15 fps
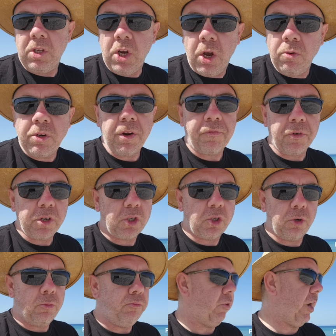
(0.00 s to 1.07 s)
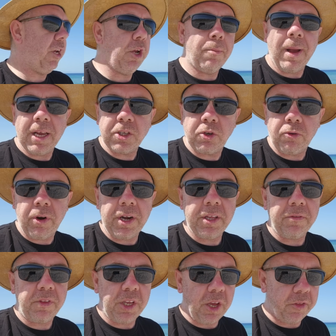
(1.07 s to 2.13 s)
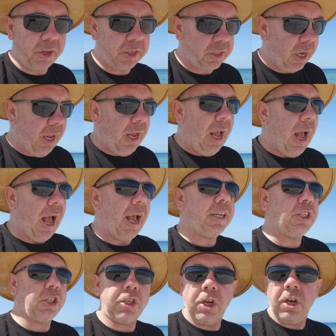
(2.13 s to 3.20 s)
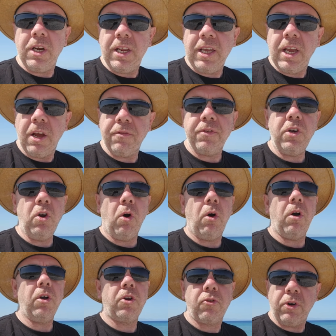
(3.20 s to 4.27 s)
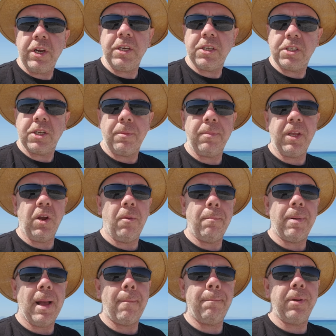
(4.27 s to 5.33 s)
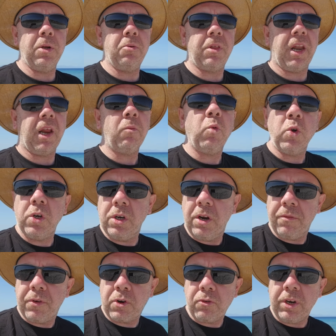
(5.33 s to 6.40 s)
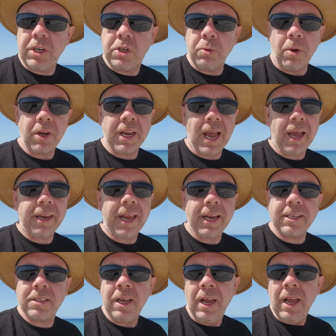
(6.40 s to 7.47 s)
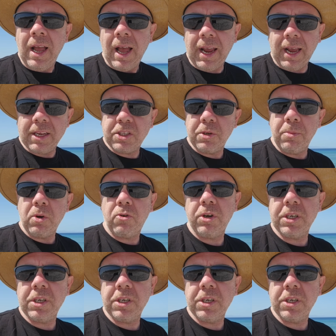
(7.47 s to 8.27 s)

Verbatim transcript: No different to Radiomaster or any of the others. I certainly have not agreed to something on Bambu that I wouldn't have agreed to on Caddx. I had someone